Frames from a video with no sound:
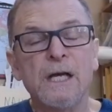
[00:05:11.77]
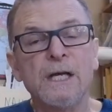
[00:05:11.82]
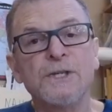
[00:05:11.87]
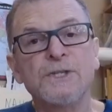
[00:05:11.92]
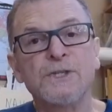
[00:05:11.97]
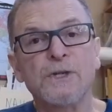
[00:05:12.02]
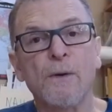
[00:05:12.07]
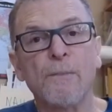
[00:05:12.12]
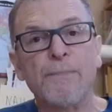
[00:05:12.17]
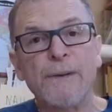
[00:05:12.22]

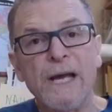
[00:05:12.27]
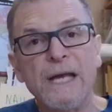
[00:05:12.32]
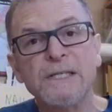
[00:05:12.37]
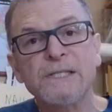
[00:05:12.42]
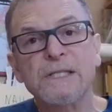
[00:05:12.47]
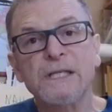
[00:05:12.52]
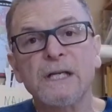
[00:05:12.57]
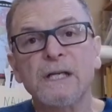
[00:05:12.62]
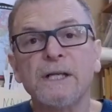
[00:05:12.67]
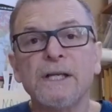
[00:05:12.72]
So
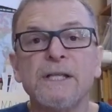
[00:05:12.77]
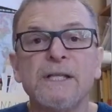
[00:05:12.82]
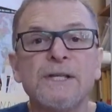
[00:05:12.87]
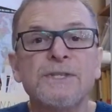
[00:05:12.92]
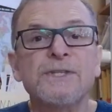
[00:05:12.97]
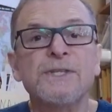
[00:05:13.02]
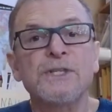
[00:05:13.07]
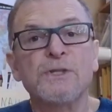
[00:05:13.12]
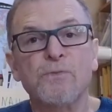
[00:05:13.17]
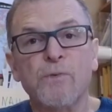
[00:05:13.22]
basically,
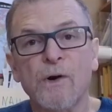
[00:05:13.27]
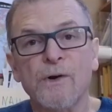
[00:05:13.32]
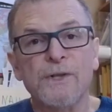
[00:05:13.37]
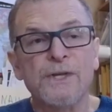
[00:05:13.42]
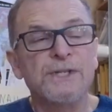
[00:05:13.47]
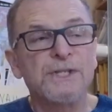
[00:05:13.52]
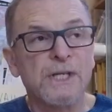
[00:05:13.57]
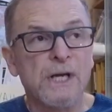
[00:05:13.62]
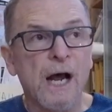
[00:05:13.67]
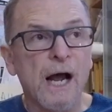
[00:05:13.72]
this is where
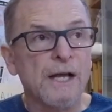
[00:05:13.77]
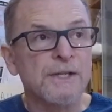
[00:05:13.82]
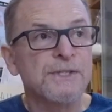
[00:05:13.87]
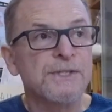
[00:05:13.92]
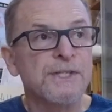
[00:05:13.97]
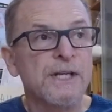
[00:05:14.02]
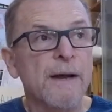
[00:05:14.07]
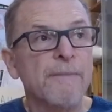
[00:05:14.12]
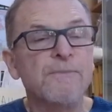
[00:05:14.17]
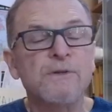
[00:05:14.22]
this
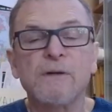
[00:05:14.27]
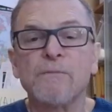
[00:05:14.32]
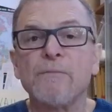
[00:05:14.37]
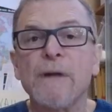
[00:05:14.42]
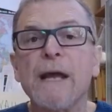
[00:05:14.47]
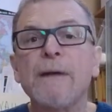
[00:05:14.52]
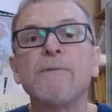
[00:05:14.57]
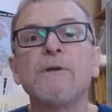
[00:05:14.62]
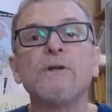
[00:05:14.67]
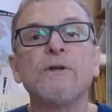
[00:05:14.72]
concept, and
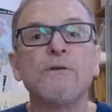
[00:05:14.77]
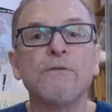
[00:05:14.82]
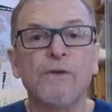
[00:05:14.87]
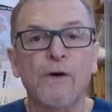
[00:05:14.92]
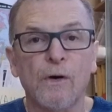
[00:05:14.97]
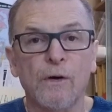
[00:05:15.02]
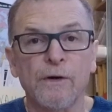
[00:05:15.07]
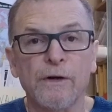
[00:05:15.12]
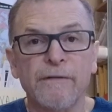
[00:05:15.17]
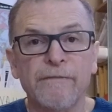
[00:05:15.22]
maybe you've
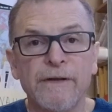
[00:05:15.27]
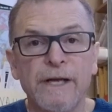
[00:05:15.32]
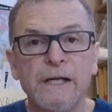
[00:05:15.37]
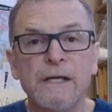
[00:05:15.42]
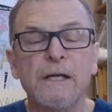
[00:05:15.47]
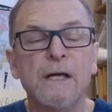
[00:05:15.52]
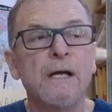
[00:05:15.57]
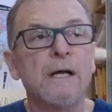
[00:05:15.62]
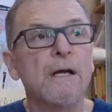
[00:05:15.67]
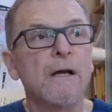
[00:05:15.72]
heard of
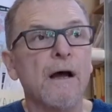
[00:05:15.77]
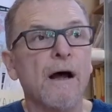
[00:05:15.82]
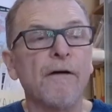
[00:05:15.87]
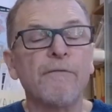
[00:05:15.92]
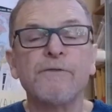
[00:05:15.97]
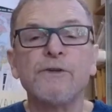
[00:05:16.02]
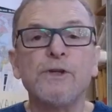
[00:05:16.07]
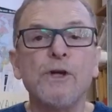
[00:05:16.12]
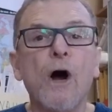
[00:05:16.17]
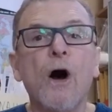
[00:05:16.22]
it,
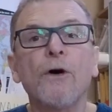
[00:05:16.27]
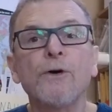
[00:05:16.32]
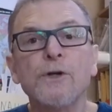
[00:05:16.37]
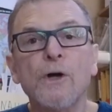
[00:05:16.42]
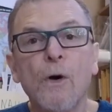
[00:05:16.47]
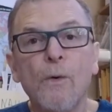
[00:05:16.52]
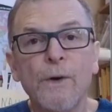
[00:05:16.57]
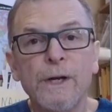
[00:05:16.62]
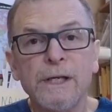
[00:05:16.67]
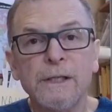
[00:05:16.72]
of
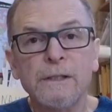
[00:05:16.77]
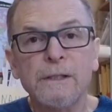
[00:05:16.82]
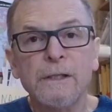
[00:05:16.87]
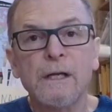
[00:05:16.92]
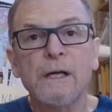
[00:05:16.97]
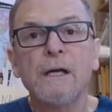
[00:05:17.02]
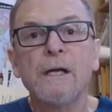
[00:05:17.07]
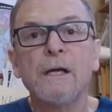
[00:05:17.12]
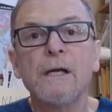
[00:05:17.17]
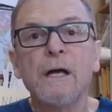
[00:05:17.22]
yo-yoing
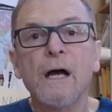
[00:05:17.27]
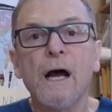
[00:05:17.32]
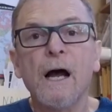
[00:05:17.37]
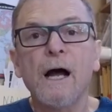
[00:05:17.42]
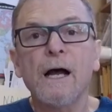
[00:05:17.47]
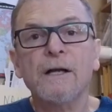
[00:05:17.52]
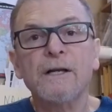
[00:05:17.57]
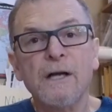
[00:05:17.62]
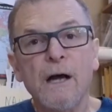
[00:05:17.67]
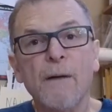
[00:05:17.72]

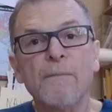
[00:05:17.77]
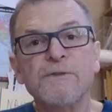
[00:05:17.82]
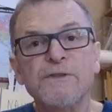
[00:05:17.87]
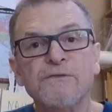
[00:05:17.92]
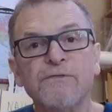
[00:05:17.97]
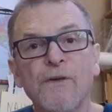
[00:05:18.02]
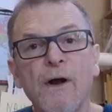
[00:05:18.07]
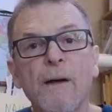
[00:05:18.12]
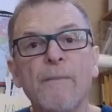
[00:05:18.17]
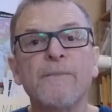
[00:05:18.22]
uh, comes
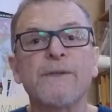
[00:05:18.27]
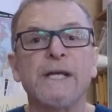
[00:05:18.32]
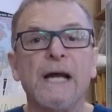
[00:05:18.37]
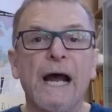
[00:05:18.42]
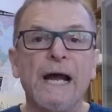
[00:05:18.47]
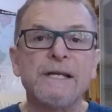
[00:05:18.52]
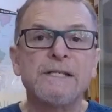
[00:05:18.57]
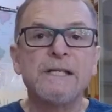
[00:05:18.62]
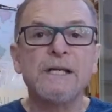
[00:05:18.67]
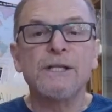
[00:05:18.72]
from. The
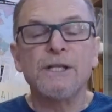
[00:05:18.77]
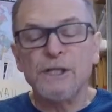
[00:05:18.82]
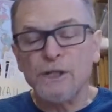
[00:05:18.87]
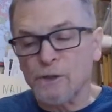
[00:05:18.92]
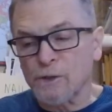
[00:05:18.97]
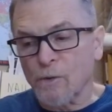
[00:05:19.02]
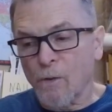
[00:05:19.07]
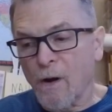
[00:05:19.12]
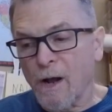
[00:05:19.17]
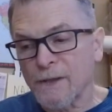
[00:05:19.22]
idea that you
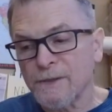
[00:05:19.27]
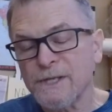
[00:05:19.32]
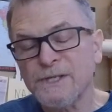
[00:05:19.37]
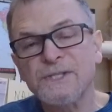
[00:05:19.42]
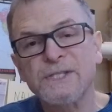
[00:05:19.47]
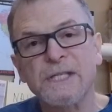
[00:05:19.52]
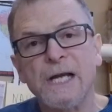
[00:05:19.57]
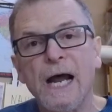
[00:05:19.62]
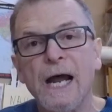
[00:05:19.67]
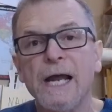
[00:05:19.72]
go on
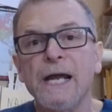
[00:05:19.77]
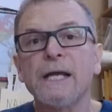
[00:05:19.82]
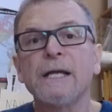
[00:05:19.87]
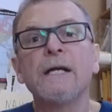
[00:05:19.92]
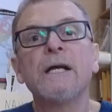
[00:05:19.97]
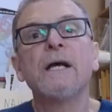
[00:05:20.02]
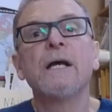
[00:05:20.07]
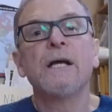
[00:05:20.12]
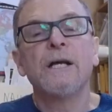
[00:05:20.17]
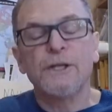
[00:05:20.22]
this
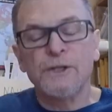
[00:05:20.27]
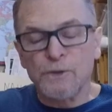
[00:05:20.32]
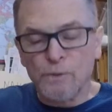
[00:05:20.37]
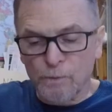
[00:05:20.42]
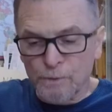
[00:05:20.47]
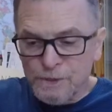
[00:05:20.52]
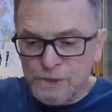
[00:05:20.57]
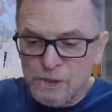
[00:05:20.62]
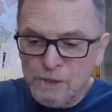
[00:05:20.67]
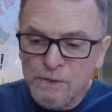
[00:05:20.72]
diet, you
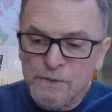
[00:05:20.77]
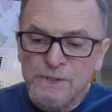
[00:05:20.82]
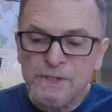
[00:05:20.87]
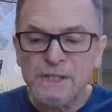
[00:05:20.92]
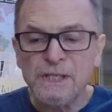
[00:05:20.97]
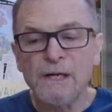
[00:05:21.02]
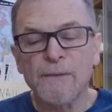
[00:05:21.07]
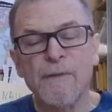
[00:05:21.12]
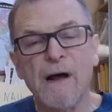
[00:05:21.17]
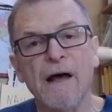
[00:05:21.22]
reduce
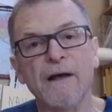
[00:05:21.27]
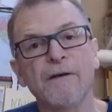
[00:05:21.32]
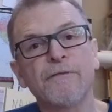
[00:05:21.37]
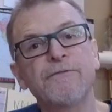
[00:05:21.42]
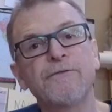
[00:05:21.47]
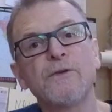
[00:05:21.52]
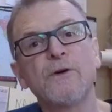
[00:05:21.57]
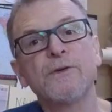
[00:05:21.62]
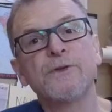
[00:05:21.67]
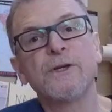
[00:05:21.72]
the amount of
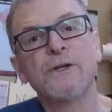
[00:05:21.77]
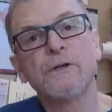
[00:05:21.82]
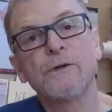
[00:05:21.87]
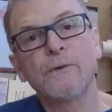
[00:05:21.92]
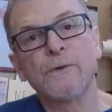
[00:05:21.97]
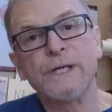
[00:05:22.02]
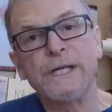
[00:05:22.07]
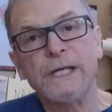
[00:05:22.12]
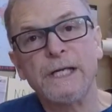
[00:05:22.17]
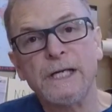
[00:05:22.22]
food that
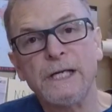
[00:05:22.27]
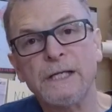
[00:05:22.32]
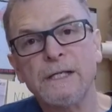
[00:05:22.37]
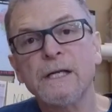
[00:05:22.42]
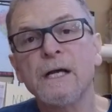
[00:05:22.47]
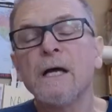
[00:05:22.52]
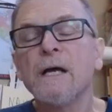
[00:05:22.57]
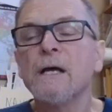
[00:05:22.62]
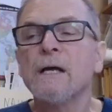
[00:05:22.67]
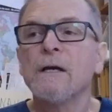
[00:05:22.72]
you're
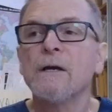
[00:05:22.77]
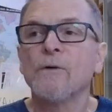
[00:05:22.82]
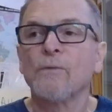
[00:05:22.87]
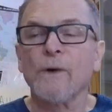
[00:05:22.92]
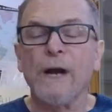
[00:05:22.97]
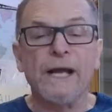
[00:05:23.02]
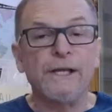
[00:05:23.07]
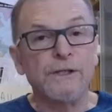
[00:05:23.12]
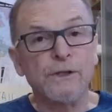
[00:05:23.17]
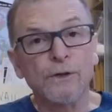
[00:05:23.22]
eating,
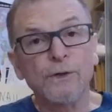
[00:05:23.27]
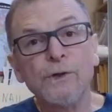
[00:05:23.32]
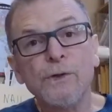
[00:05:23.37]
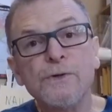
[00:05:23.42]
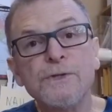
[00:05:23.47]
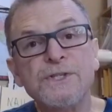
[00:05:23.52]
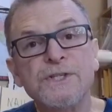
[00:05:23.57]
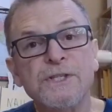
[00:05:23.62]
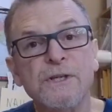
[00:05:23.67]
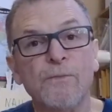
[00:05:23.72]
right? You
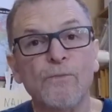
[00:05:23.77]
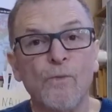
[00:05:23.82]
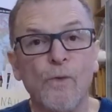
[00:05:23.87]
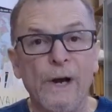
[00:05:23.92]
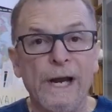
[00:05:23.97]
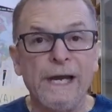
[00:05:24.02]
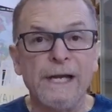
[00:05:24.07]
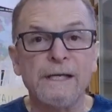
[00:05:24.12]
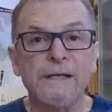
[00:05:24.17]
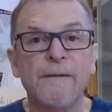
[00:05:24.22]
lose some
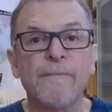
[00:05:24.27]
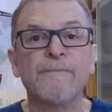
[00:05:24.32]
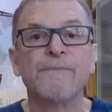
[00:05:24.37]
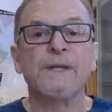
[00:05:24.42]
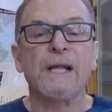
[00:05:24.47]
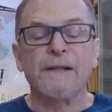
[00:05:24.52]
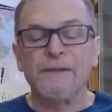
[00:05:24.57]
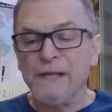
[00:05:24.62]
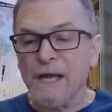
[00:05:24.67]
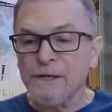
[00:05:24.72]
weight,
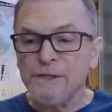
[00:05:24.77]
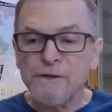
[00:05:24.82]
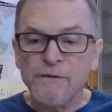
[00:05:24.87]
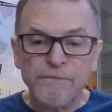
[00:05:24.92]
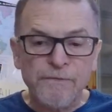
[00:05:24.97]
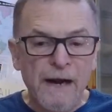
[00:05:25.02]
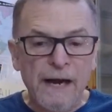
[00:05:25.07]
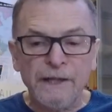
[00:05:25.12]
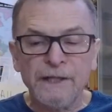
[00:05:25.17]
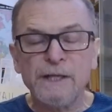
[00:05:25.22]
then you
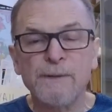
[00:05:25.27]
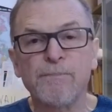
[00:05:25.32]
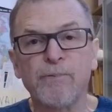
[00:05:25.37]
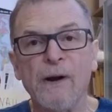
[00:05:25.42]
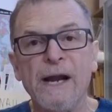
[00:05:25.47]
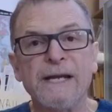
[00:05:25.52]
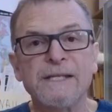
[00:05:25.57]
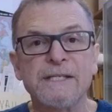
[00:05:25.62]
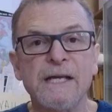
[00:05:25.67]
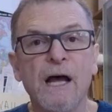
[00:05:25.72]
finally
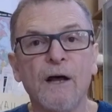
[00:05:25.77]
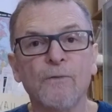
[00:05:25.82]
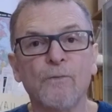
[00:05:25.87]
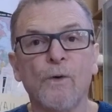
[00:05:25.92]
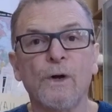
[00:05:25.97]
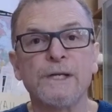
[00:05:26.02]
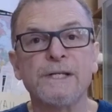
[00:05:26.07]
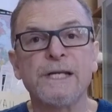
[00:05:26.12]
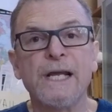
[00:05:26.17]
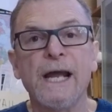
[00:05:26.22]
break down
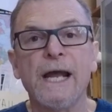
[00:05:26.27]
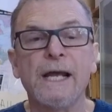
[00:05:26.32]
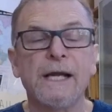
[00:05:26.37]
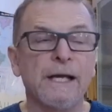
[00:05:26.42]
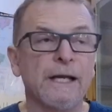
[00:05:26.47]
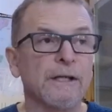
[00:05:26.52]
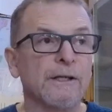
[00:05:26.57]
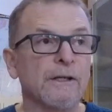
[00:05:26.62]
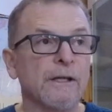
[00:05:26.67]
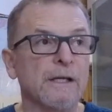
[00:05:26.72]
one
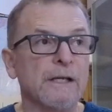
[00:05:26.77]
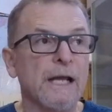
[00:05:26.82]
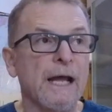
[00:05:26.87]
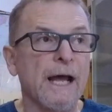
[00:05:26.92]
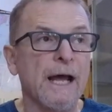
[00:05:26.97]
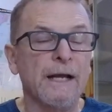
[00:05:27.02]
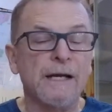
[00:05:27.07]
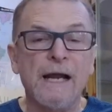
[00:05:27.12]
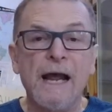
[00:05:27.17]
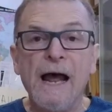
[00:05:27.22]
day and,
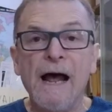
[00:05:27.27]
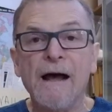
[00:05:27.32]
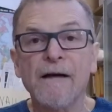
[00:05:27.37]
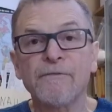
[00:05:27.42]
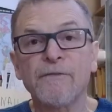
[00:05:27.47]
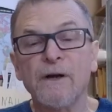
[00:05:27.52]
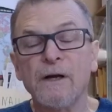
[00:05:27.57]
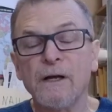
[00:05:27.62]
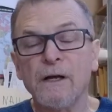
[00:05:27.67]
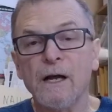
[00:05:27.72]
and
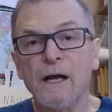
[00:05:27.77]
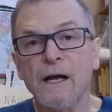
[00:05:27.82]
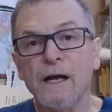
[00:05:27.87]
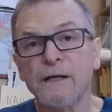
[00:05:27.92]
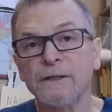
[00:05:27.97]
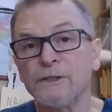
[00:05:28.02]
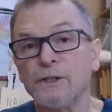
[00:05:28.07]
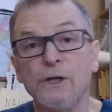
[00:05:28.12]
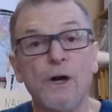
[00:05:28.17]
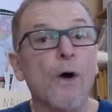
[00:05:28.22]
have,
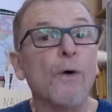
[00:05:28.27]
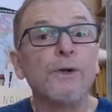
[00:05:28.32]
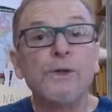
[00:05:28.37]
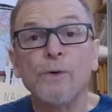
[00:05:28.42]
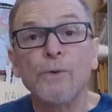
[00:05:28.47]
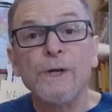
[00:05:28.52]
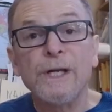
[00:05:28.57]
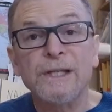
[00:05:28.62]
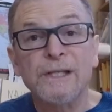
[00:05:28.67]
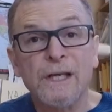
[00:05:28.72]
uh, you know,
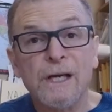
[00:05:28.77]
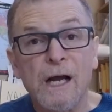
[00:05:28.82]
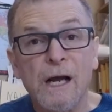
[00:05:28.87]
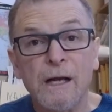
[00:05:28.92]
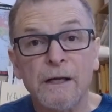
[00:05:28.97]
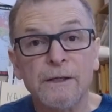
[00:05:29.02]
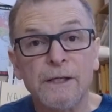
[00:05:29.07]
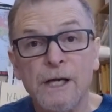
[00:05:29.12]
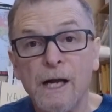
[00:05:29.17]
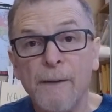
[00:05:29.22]
you eat the cu
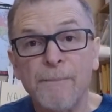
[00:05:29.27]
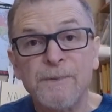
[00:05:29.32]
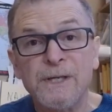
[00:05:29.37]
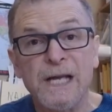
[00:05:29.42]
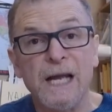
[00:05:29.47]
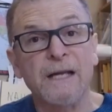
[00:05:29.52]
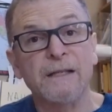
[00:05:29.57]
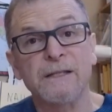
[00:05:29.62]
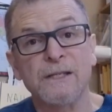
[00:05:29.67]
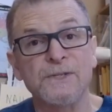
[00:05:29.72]

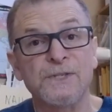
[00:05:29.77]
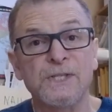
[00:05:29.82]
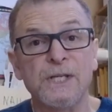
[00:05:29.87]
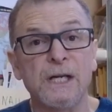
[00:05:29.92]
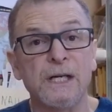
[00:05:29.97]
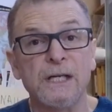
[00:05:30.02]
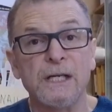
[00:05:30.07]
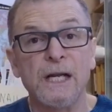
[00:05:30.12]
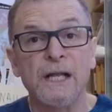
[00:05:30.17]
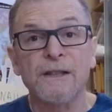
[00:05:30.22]
cupcake that's
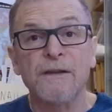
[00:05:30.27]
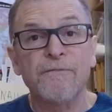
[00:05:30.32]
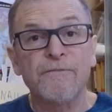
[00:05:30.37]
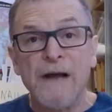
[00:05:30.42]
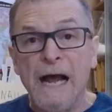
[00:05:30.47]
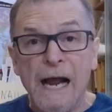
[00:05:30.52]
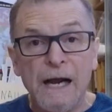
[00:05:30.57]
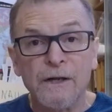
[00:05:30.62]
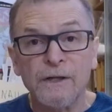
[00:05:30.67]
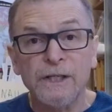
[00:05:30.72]
sitting in the
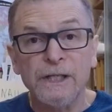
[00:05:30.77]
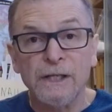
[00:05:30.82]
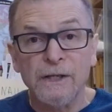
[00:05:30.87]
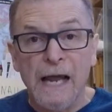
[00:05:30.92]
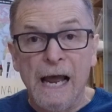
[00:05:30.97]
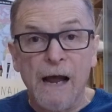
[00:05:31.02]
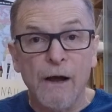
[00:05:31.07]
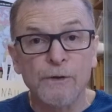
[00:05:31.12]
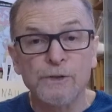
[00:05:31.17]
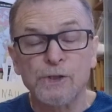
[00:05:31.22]
faculty
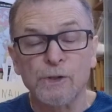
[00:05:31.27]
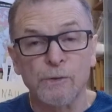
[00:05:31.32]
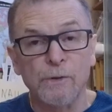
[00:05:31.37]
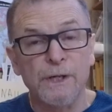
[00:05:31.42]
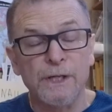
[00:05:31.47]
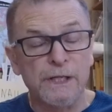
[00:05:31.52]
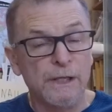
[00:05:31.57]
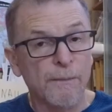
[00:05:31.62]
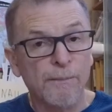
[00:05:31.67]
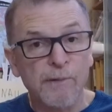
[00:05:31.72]
lounge or
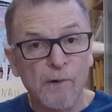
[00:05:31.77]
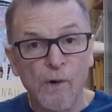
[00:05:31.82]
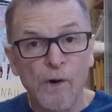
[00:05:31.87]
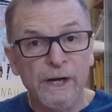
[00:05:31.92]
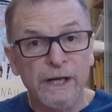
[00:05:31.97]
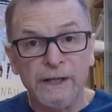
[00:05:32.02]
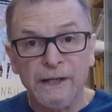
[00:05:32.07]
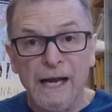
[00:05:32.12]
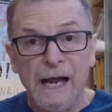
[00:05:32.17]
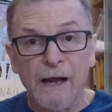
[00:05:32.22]
in the
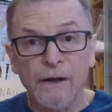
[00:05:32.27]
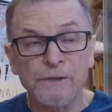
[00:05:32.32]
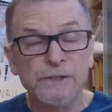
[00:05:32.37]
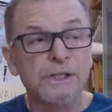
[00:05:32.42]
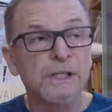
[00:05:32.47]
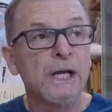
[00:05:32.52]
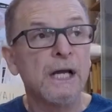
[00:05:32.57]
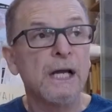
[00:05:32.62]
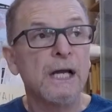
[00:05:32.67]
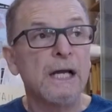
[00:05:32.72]
employee lounge,